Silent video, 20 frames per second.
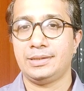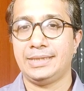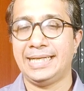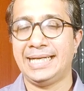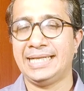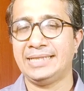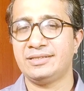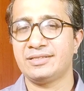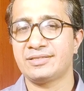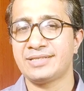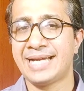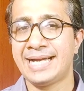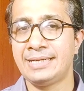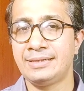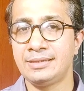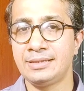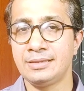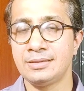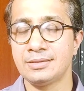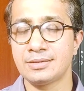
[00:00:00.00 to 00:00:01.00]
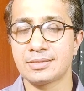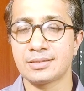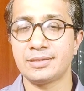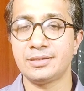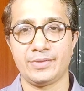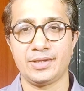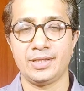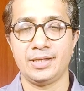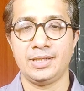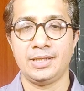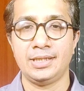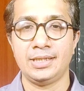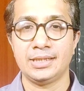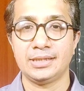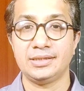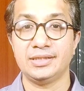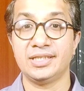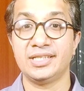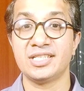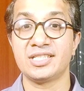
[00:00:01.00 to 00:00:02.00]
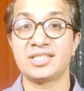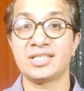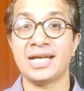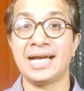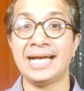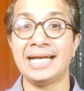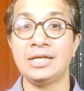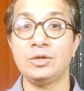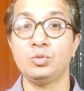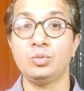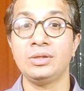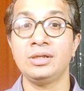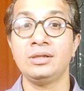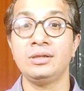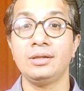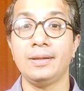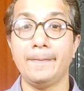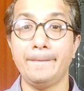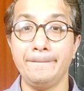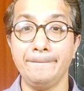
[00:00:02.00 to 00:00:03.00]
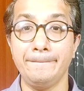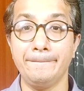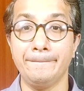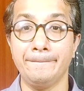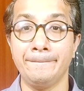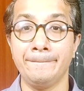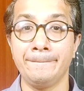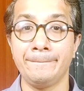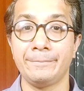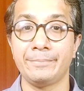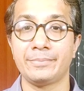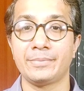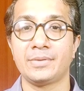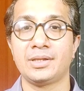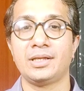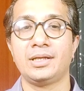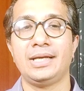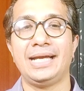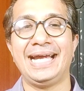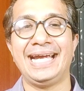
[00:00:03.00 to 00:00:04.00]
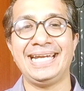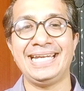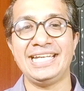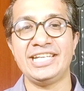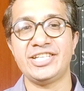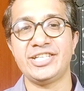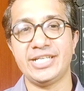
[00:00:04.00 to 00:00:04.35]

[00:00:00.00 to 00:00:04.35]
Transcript: And the sentence, the design will any